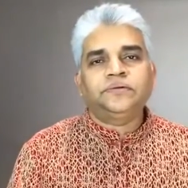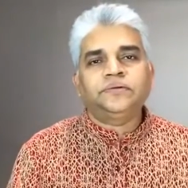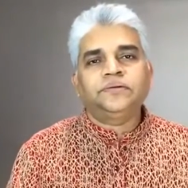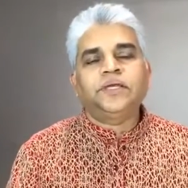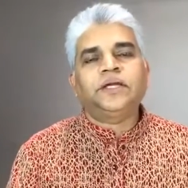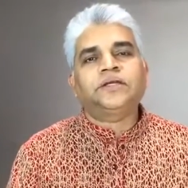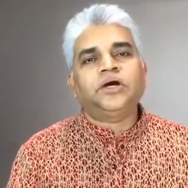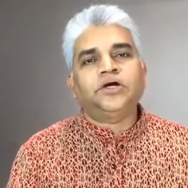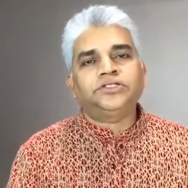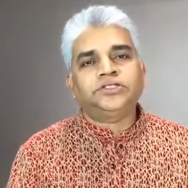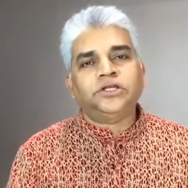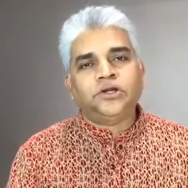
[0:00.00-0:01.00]
that
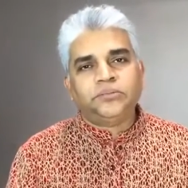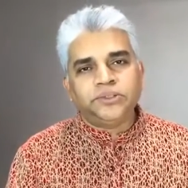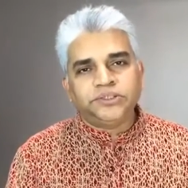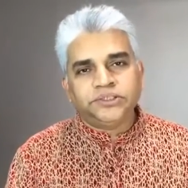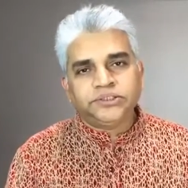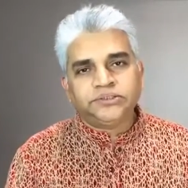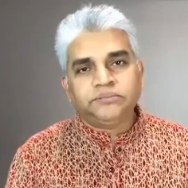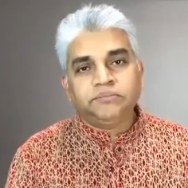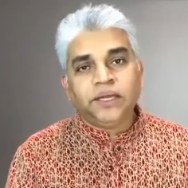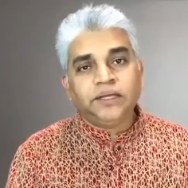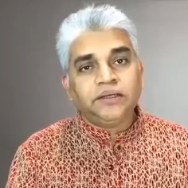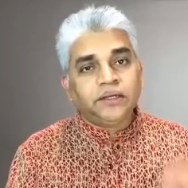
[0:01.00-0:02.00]
causes a lot of disease,
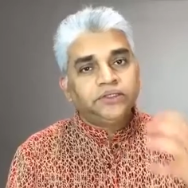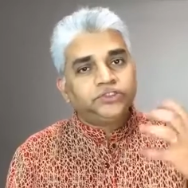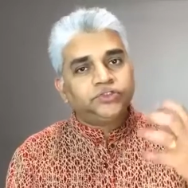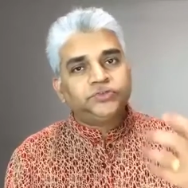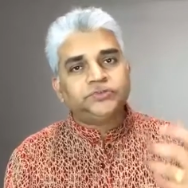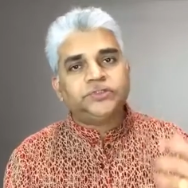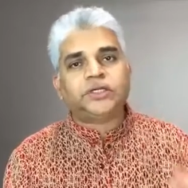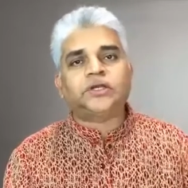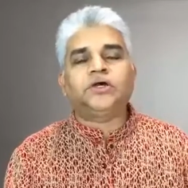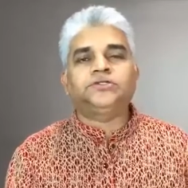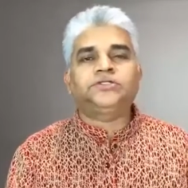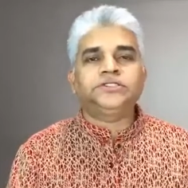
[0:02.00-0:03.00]
mental issues that
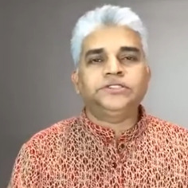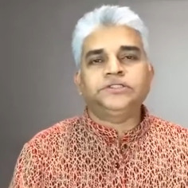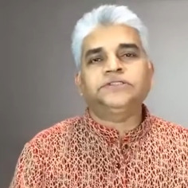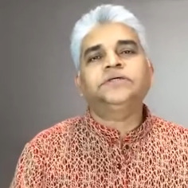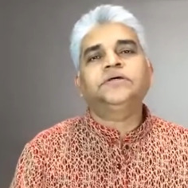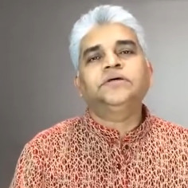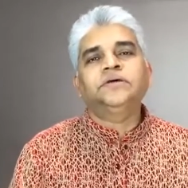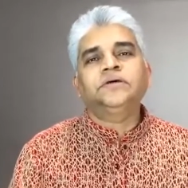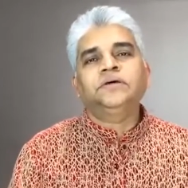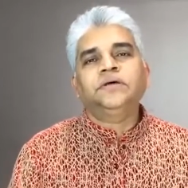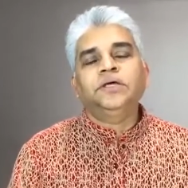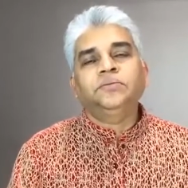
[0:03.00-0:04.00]
cause disease,
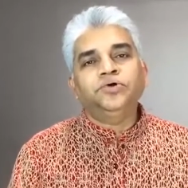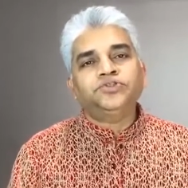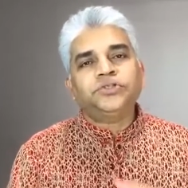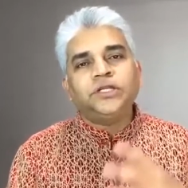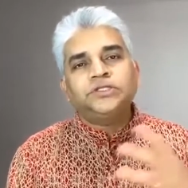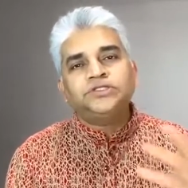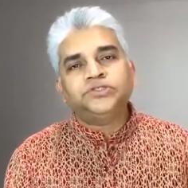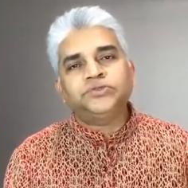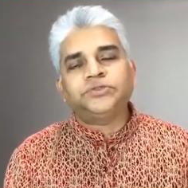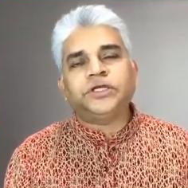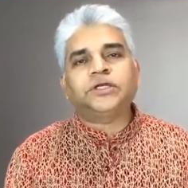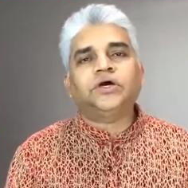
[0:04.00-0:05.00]
emotional issues
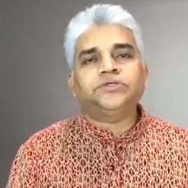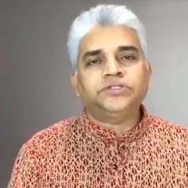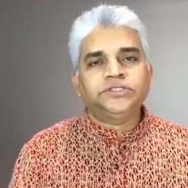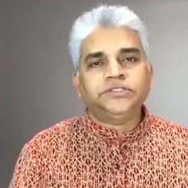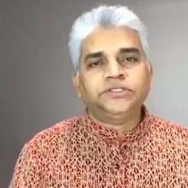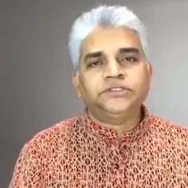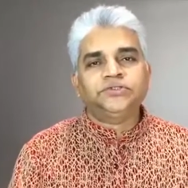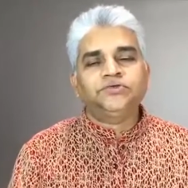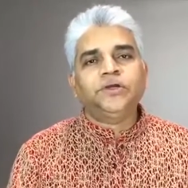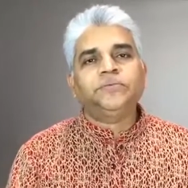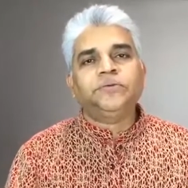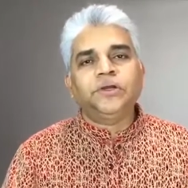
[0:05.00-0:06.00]
that cause disease. So
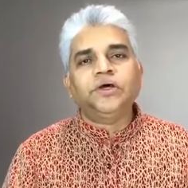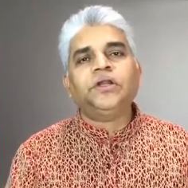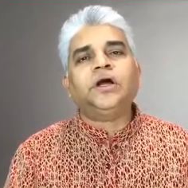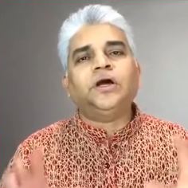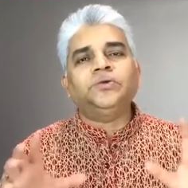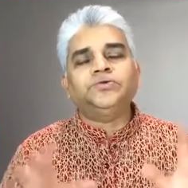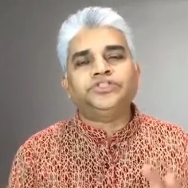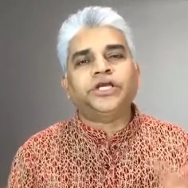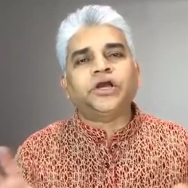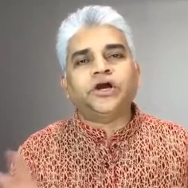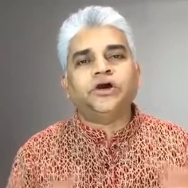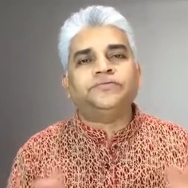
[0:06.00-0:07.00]
you have to learn how to
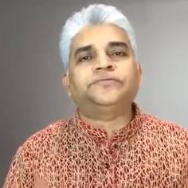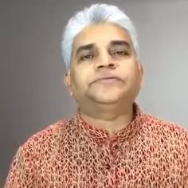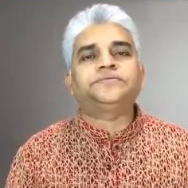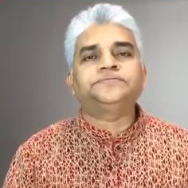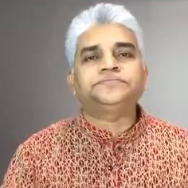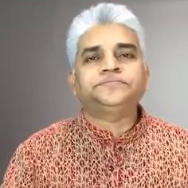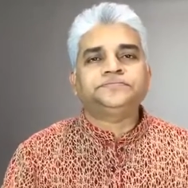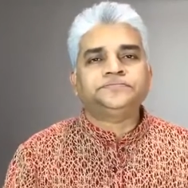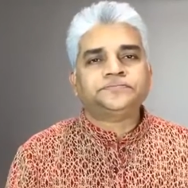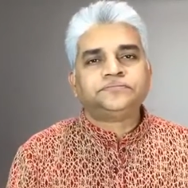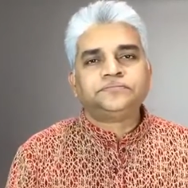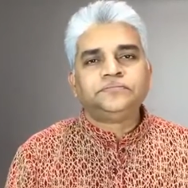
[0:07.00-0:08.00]
shake off.
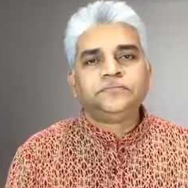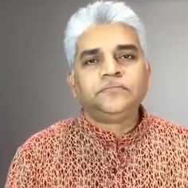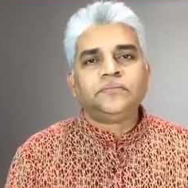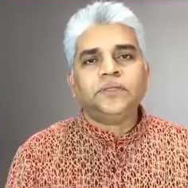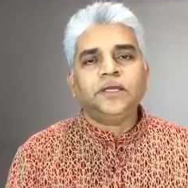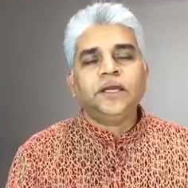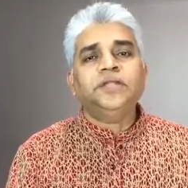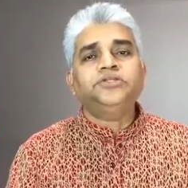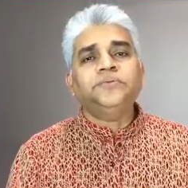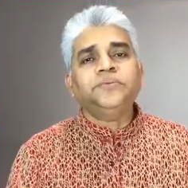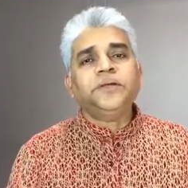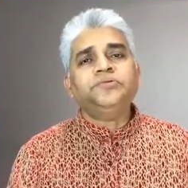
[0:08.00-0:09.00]
And
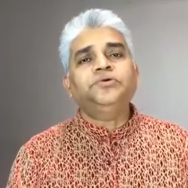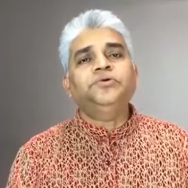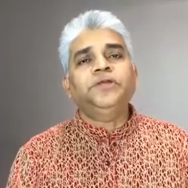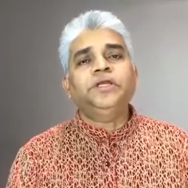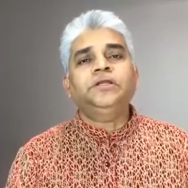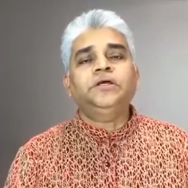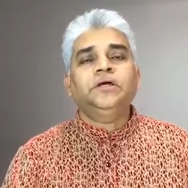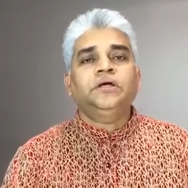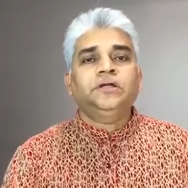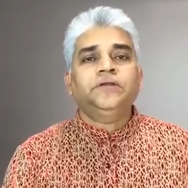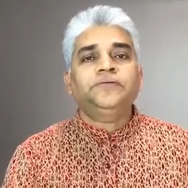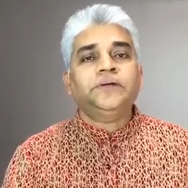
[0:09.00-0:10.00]
sometimes you need
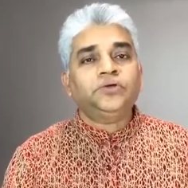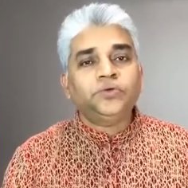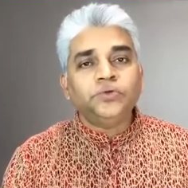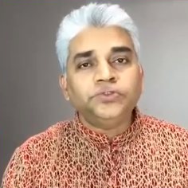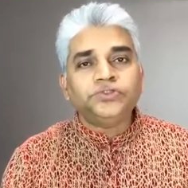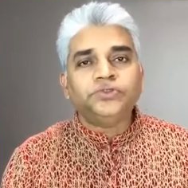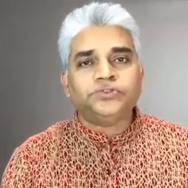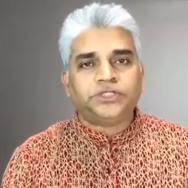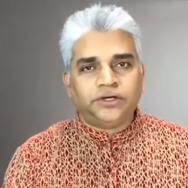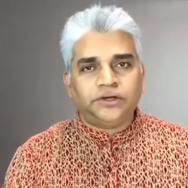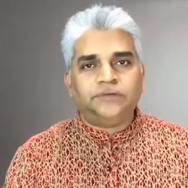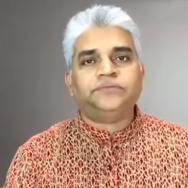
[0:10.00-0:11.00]
different tools to
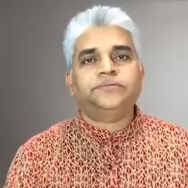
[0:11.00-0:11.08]
shake off,